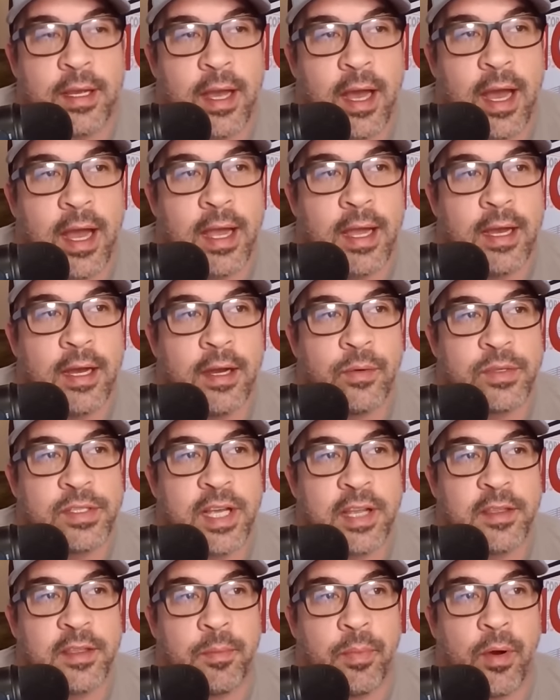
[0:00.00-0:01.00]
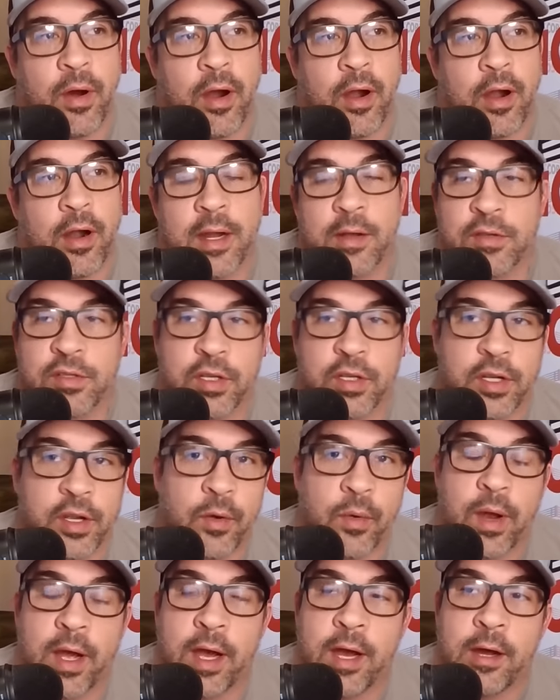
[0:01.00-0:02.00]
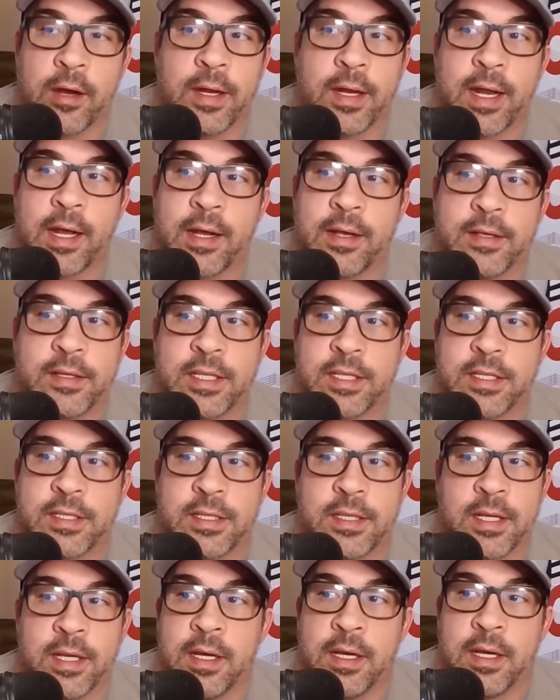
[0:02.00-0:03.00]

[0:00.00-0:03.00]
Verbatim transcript: I uh, was at the bar and I was looking around, and I just,